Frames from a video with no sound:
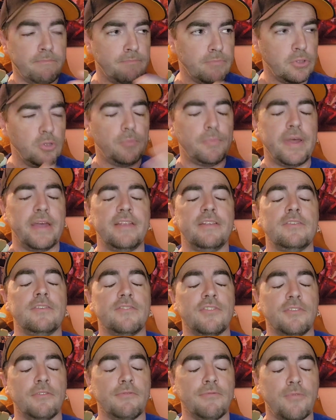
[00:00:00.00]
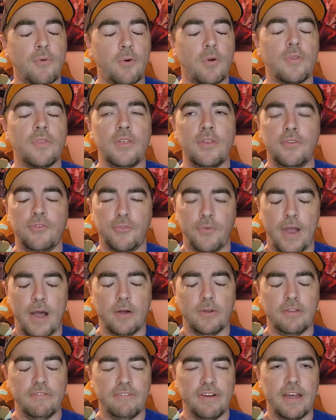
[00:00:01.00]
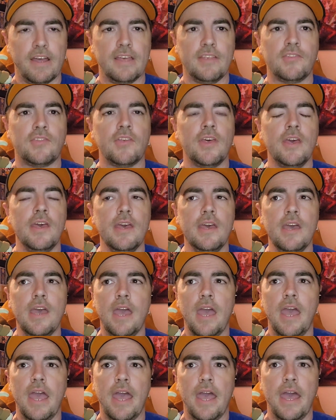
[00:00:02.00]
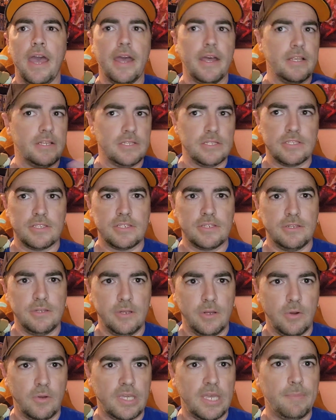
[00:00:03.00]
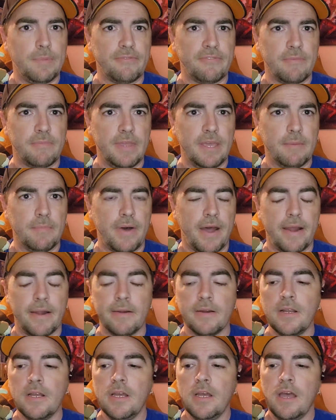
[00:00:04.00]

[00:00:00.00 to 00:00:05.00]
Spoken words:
blueprints for this Shroud device and, keep it from the Empire.